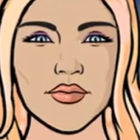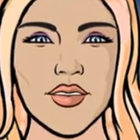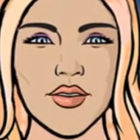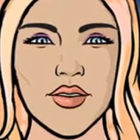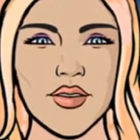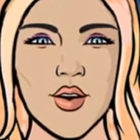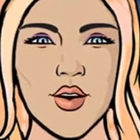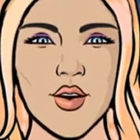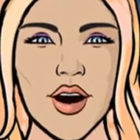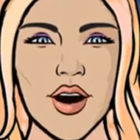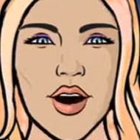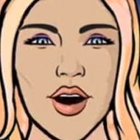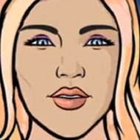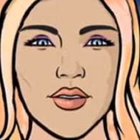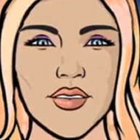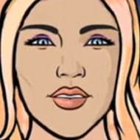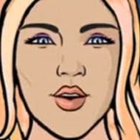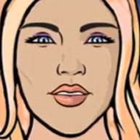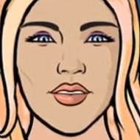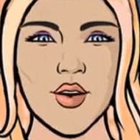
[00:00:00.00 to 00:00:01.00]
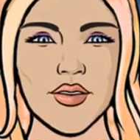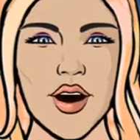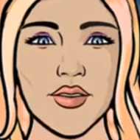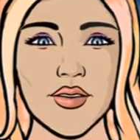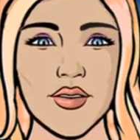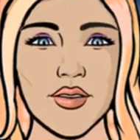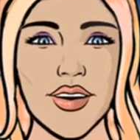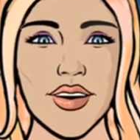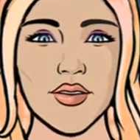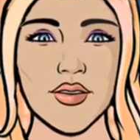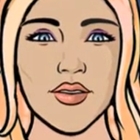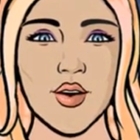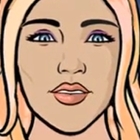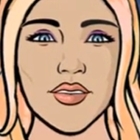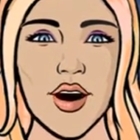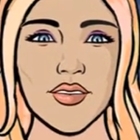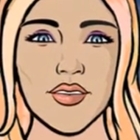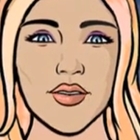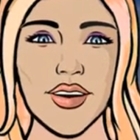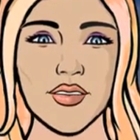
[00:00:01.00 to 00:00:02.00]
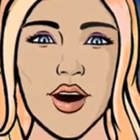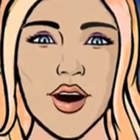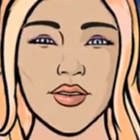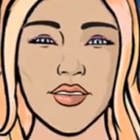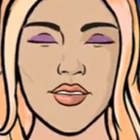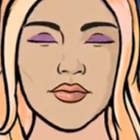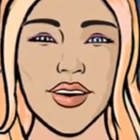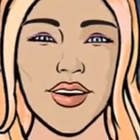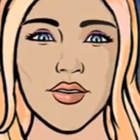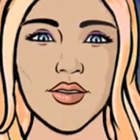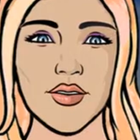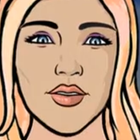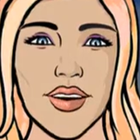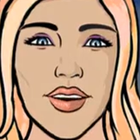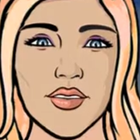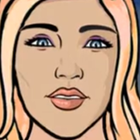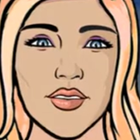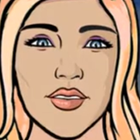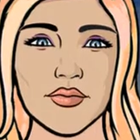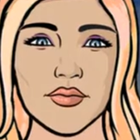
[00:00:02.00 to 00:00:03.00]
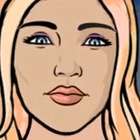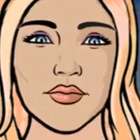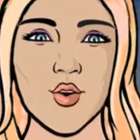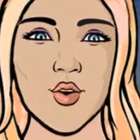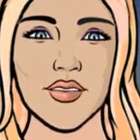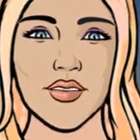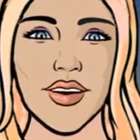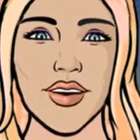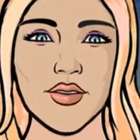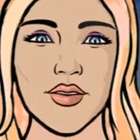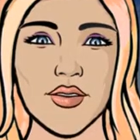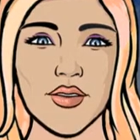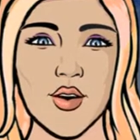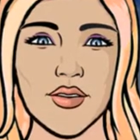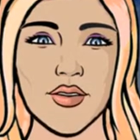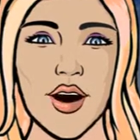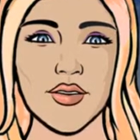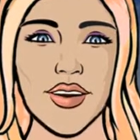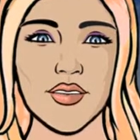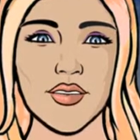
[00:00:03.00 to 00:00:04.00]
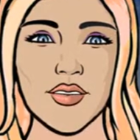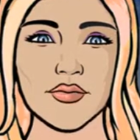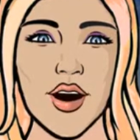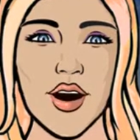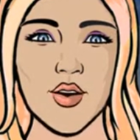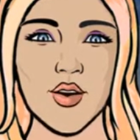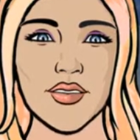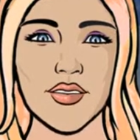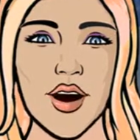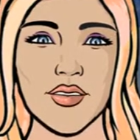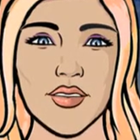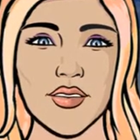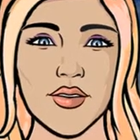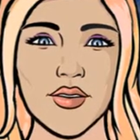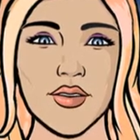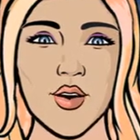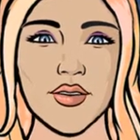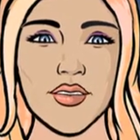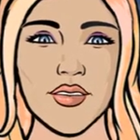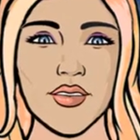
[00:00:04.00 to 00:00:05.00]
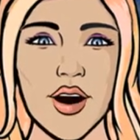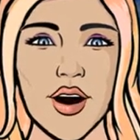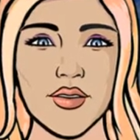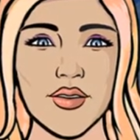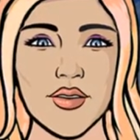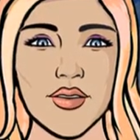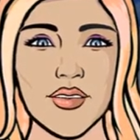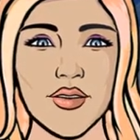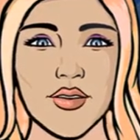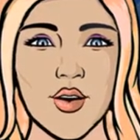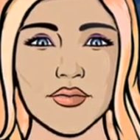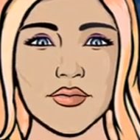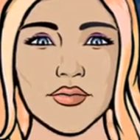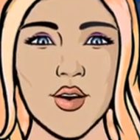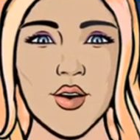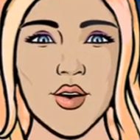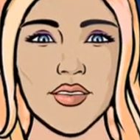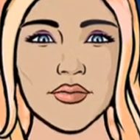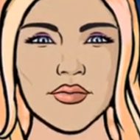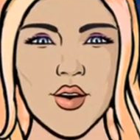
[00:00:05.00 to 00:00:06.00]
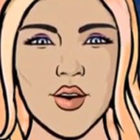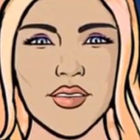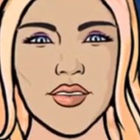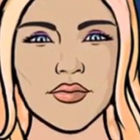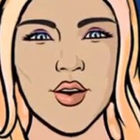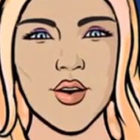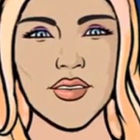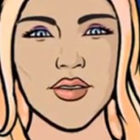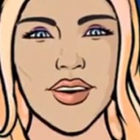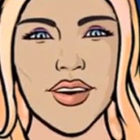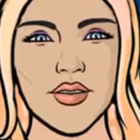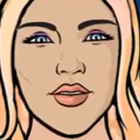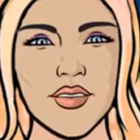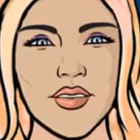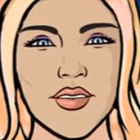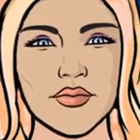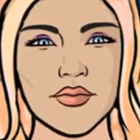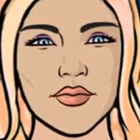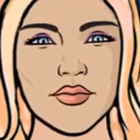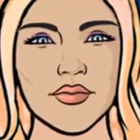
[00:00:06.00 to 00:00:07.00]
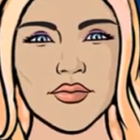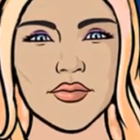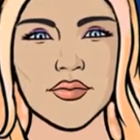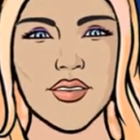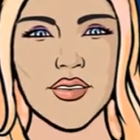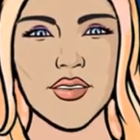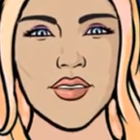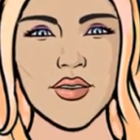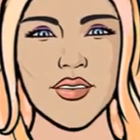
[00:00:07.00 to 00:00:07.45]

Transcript: The show also heavily features the Klingon species, with the intent of exploring the central conflict from both perspectives. The